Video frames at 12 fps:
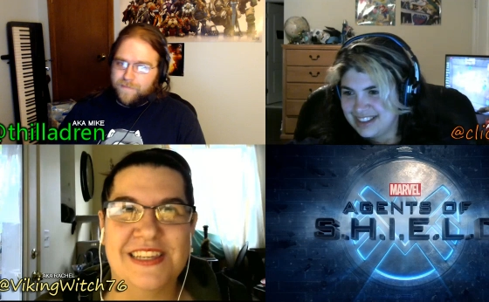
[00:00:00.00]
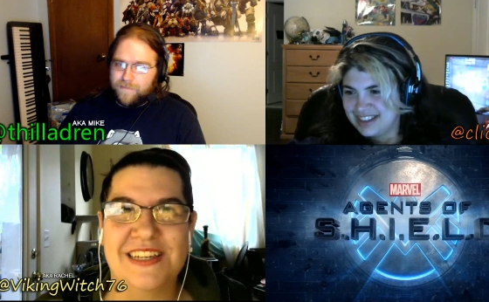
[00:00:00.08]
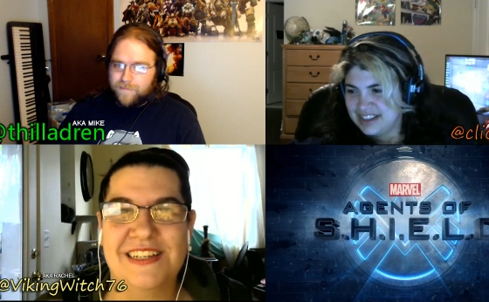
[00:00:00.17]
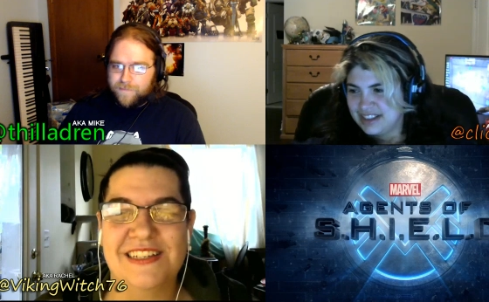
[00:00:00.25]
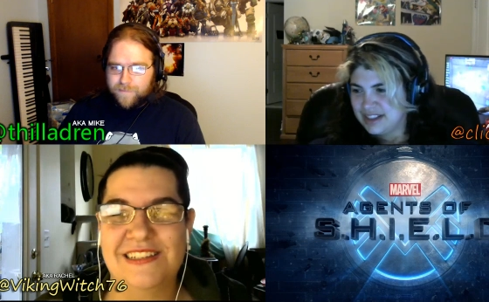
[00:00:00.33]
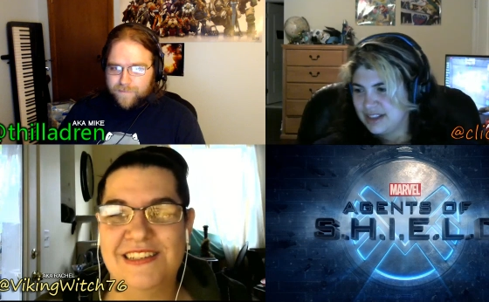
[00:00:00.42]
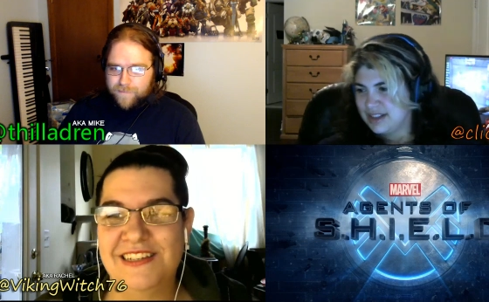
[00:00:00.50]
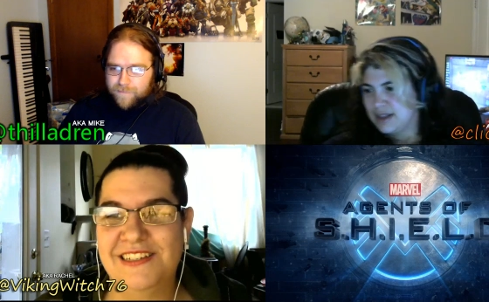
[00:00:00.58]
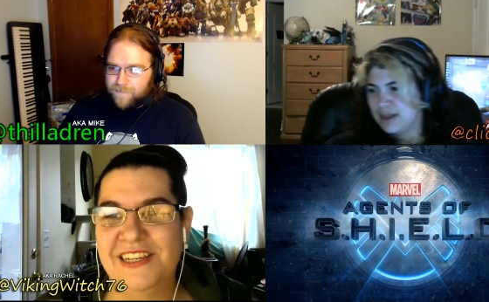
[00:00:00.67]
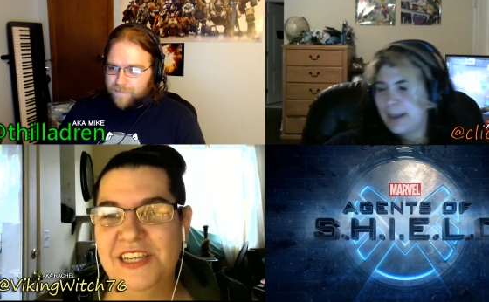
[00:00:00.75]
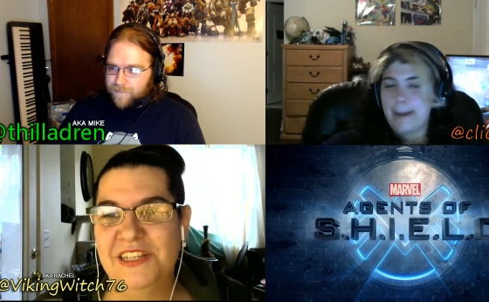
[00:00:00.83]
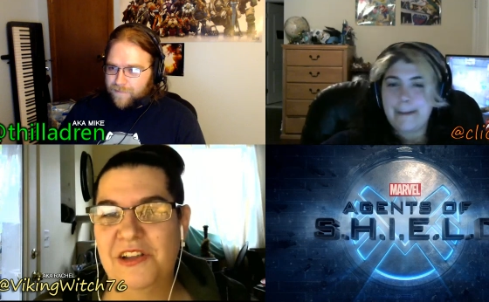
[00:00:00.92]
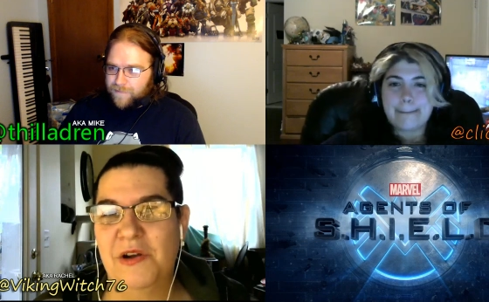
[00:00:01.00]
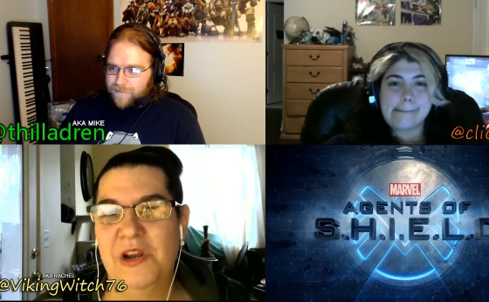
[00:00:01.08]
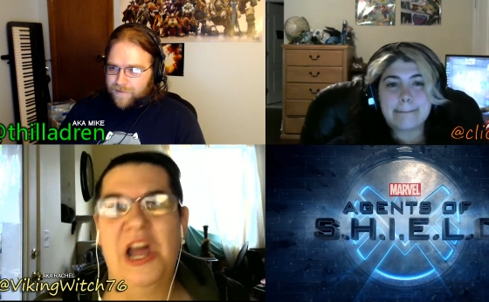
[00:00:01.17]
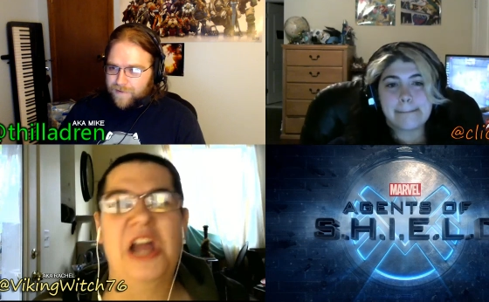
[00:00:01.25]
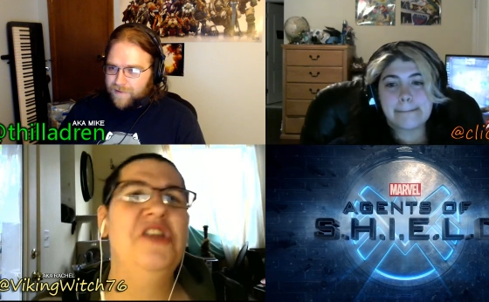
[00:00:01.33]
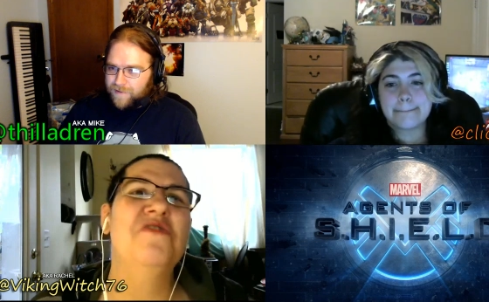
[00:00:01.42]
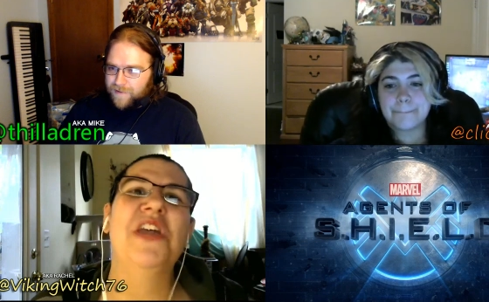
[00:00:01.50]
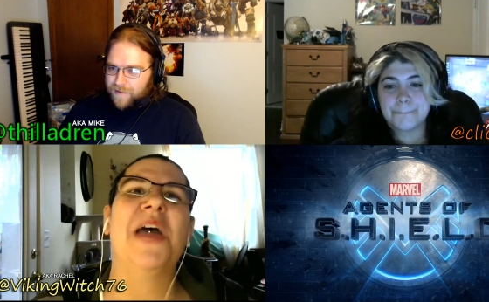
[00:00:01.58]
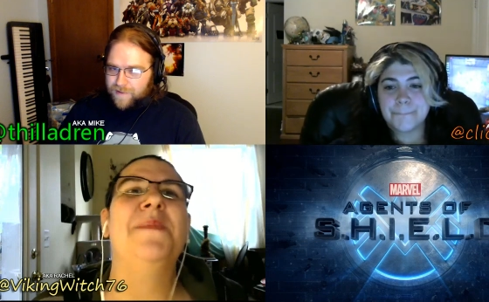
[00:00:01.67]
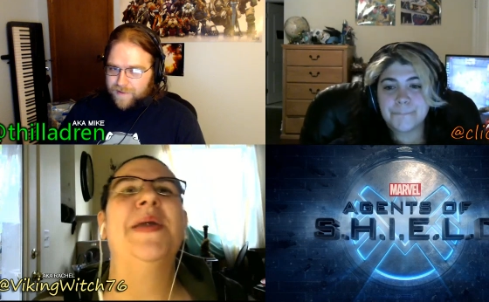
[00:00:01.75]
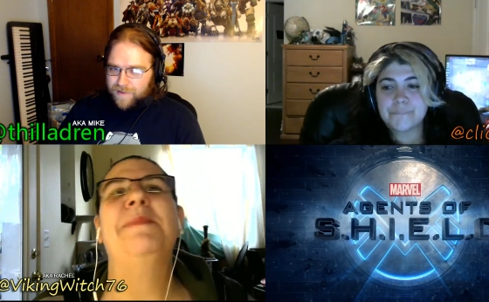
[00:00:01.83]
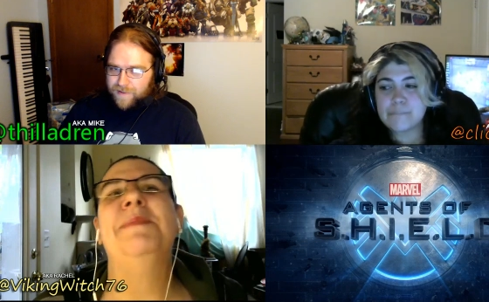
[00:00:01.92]
Speaker 1: the station. He's already. You
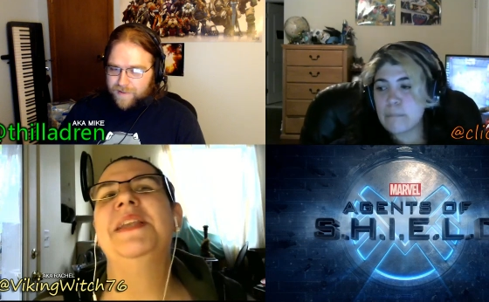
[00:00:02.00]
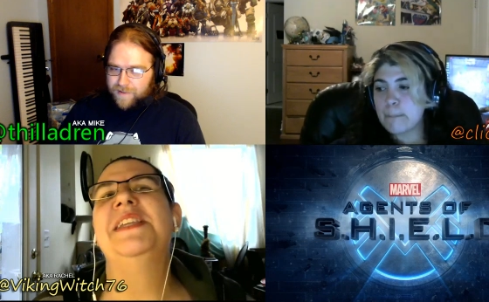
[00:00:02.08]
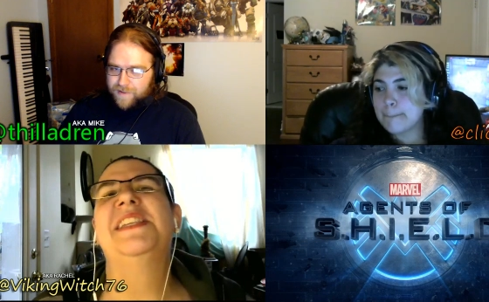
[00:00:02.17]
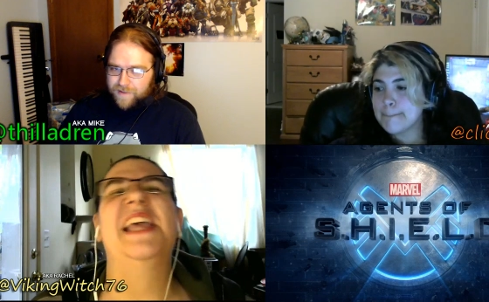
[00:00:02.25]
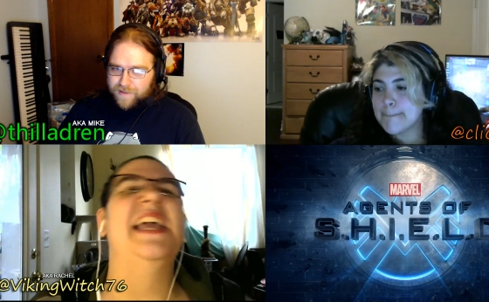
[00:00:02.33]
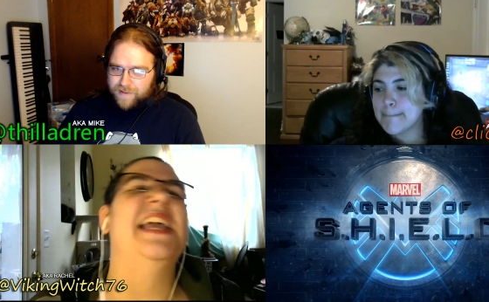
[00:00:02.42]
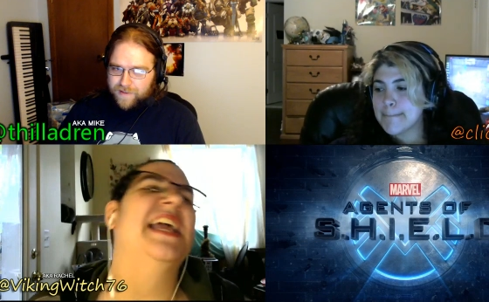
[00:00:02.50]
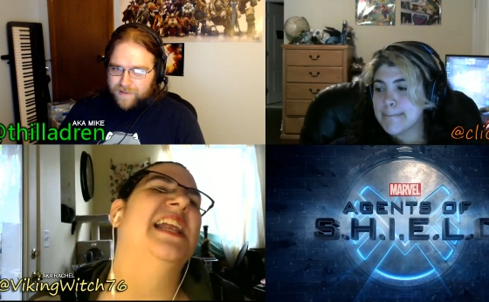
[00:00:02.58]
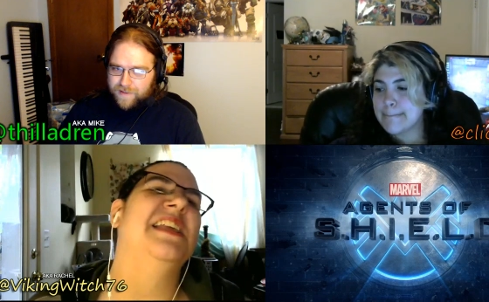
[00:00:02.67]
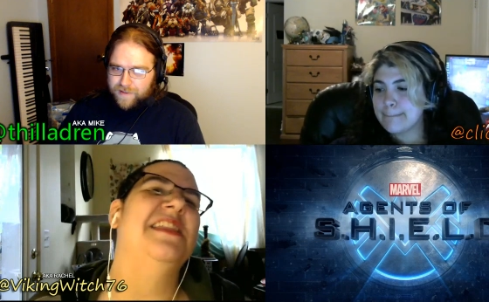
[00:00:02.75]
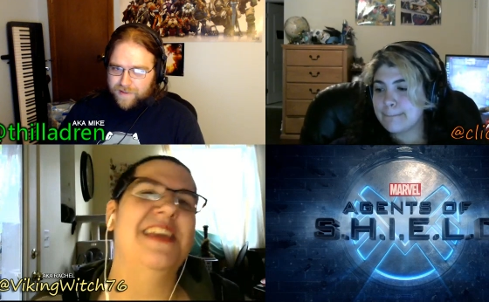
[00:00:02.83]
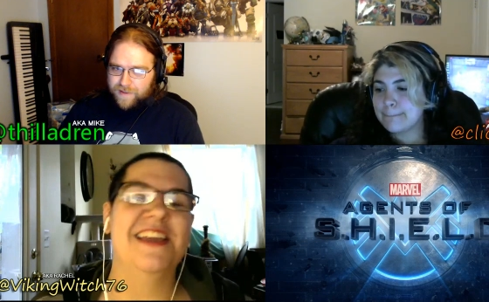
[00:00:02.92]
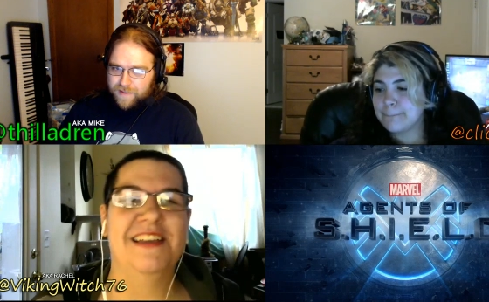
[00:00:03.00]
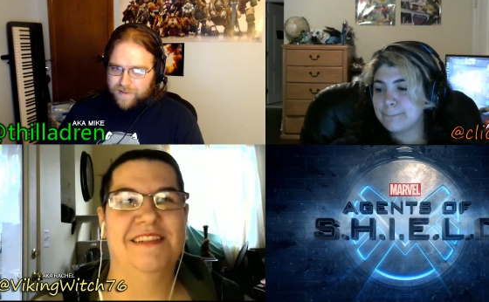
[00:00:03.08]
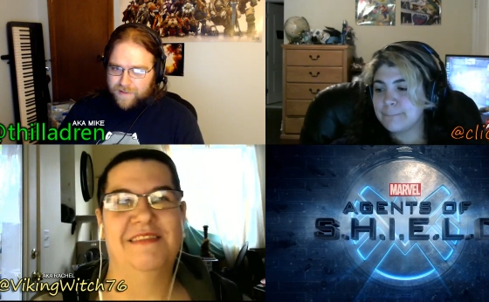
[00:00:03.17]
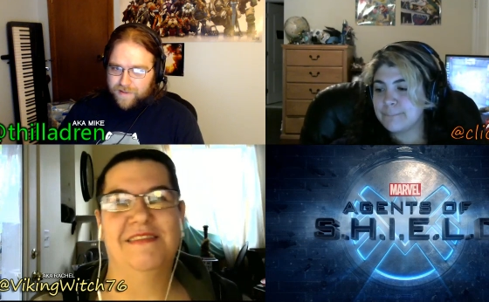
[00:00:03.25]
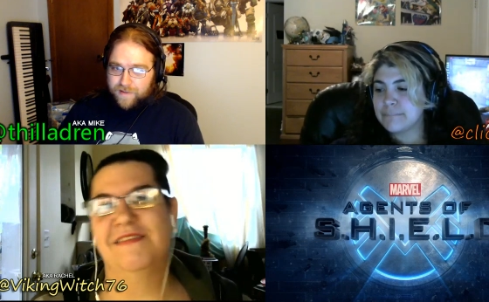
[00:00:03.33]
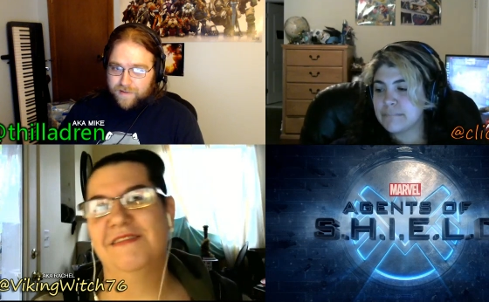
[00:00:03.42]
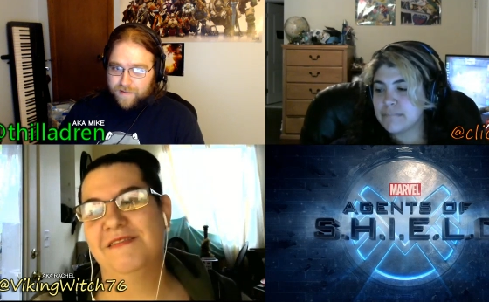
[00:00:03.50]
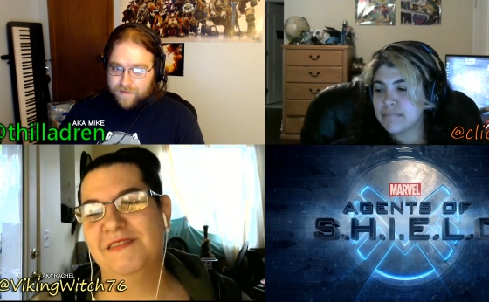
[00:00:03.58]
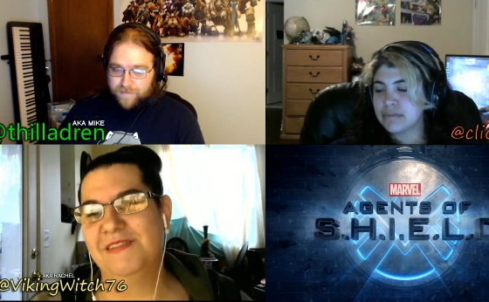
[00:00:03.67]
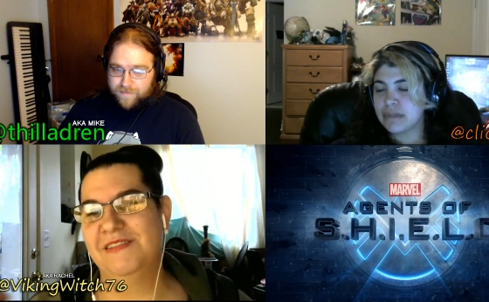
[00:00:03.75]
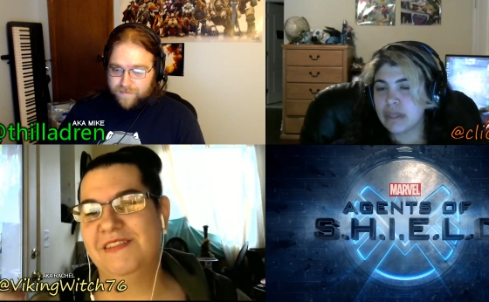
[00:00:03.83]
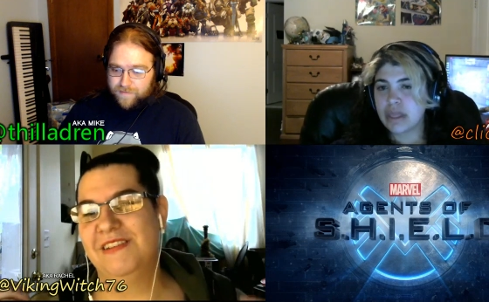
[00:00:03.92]
can't make me say anything, and
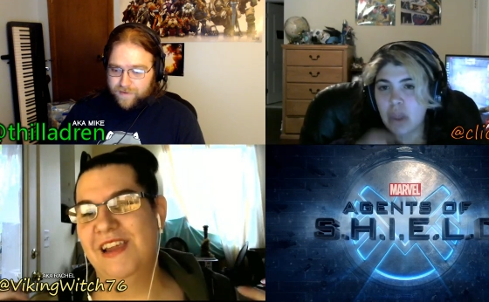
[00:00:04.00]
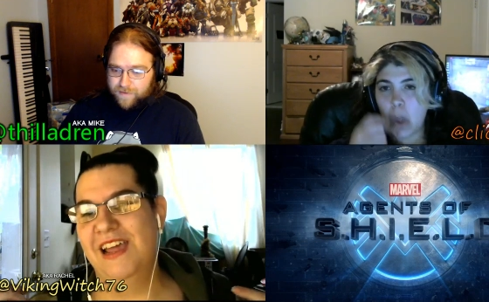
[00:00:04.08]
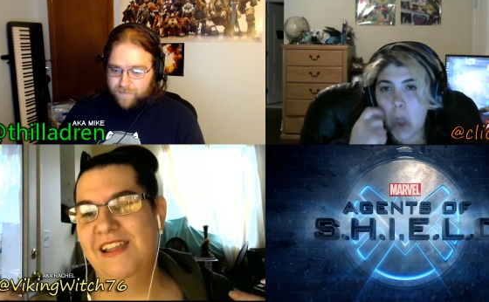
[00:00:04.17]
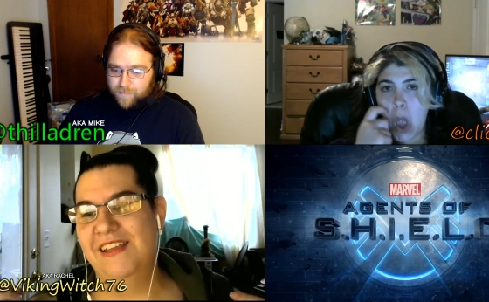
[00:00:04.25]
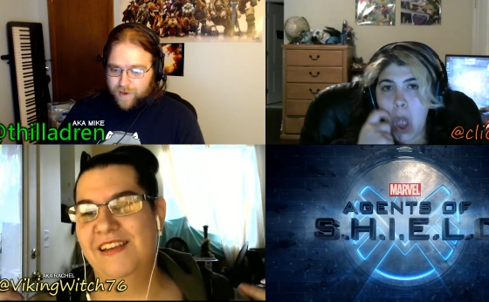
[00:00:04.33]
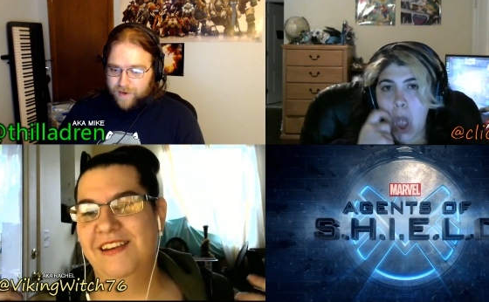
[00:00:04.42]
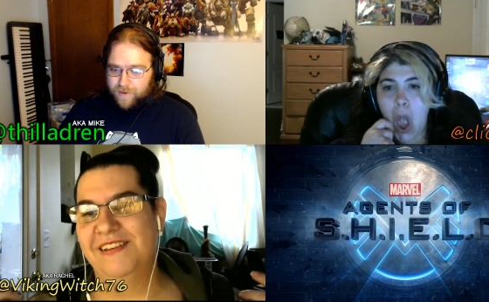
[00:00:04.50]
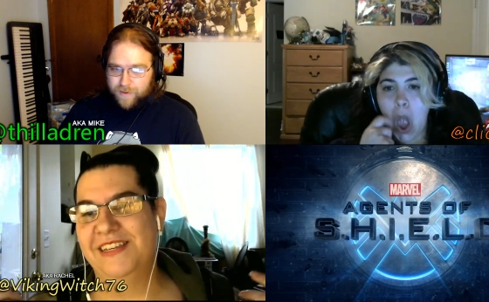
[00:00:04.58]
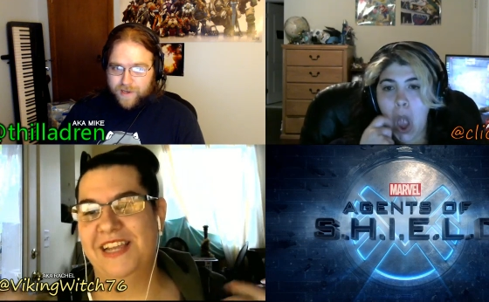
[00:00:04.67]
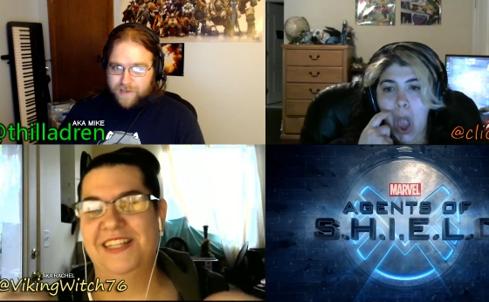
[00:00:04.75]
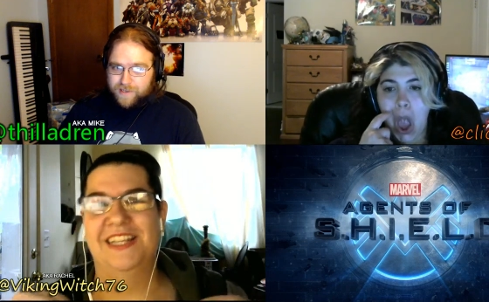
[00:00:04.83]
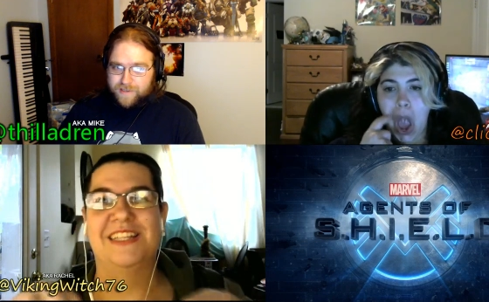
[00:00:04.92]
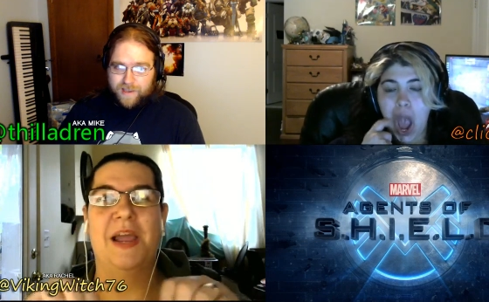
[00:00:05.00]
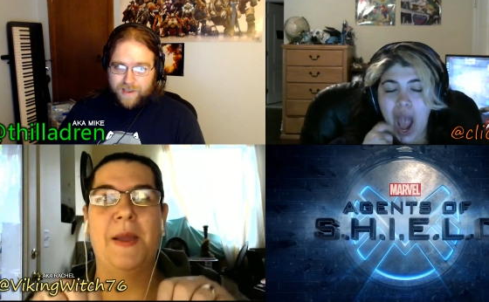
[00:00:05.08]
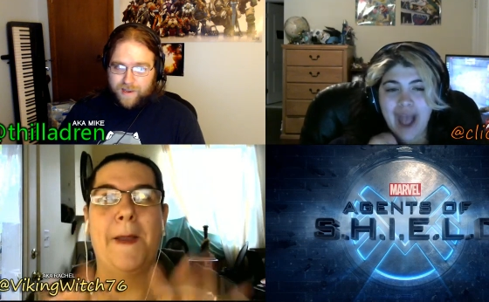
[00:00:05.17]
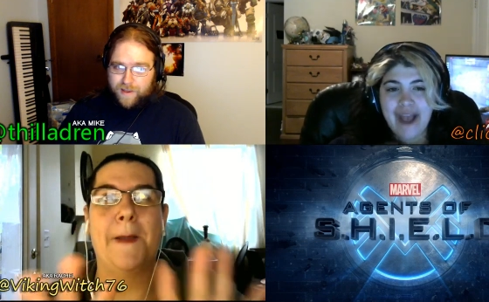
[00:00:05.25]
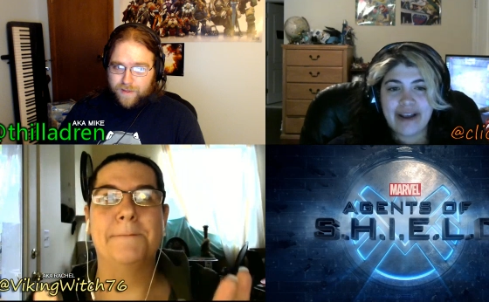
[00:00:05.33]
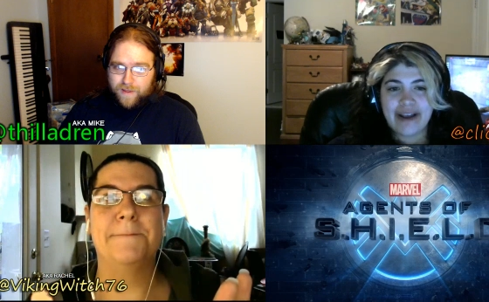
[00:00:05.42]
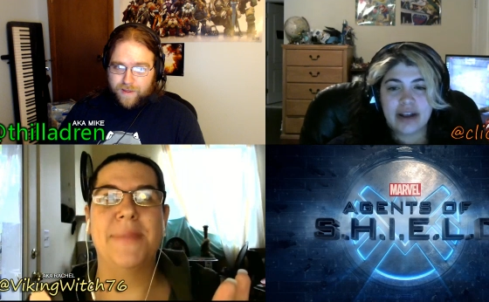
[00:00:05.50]
you and don't need to say like, anything.